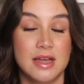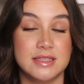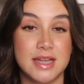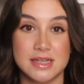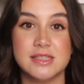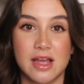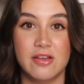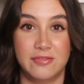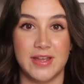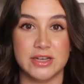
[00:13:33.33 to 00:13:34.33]
does
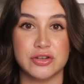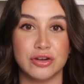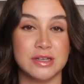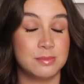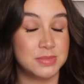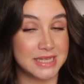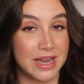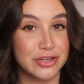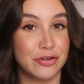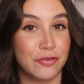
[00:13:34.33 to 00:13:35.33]
offend or
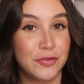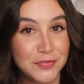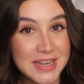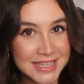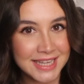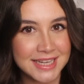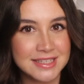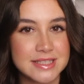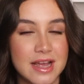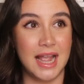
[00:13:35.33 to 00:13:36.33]
upset your
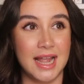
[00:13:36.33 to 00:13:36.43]
feelings.